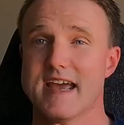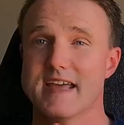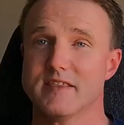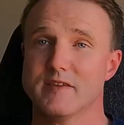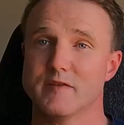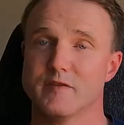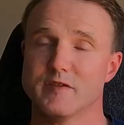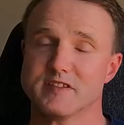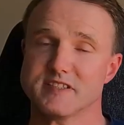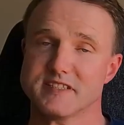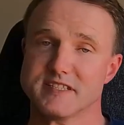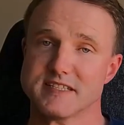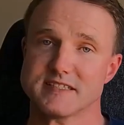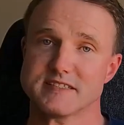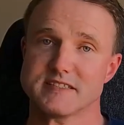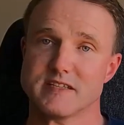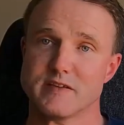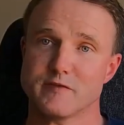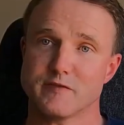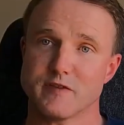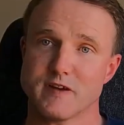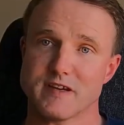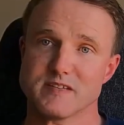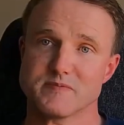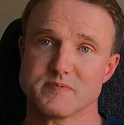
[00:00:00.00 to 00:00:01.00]
and the
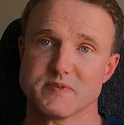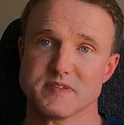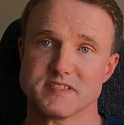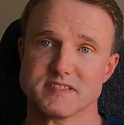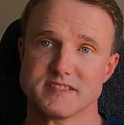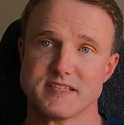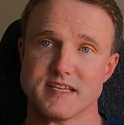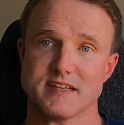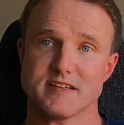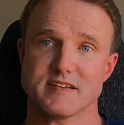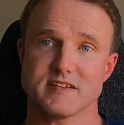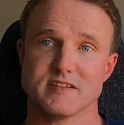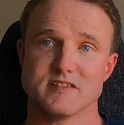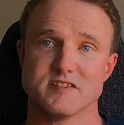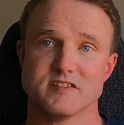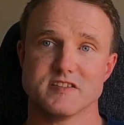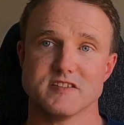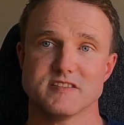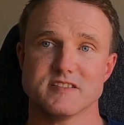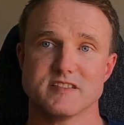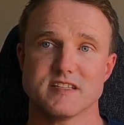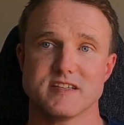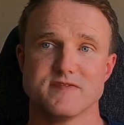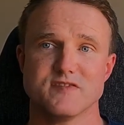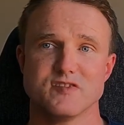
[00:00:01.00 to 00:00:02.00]
60 frames per second
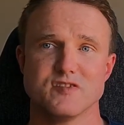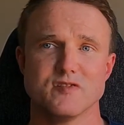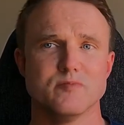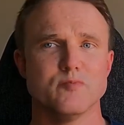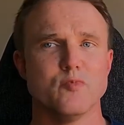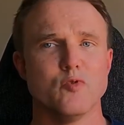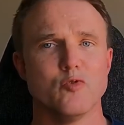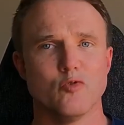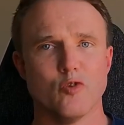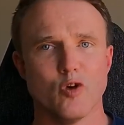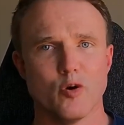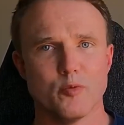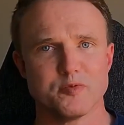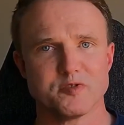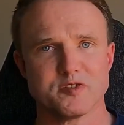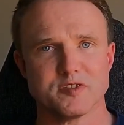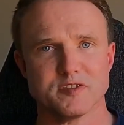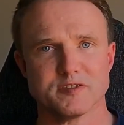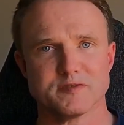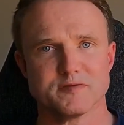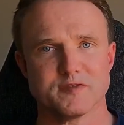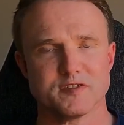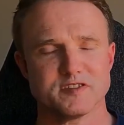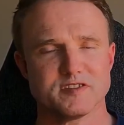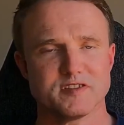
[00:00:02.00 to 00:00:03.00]
just gives you more
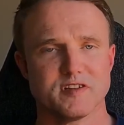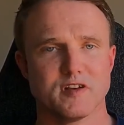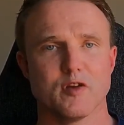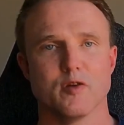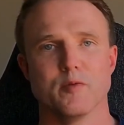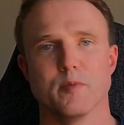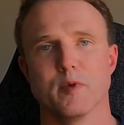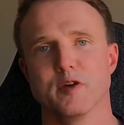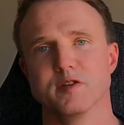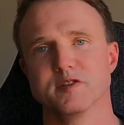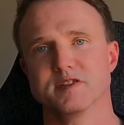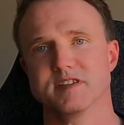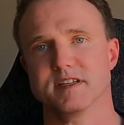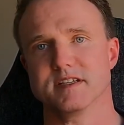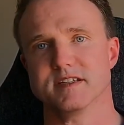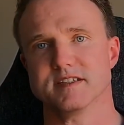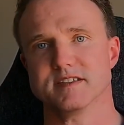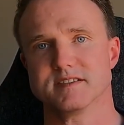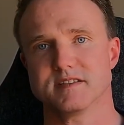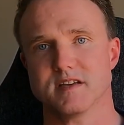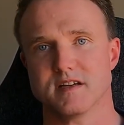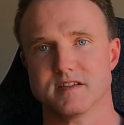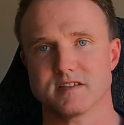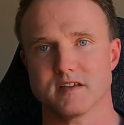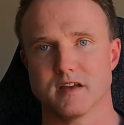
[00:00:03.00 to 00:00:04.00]
options for slow-mos and the
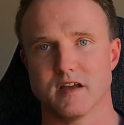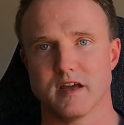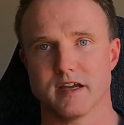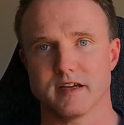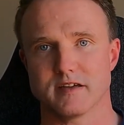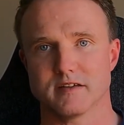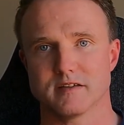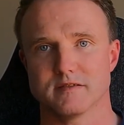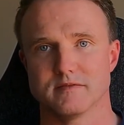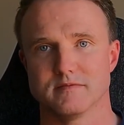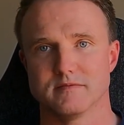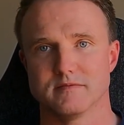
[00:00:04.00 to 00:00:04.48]
such like.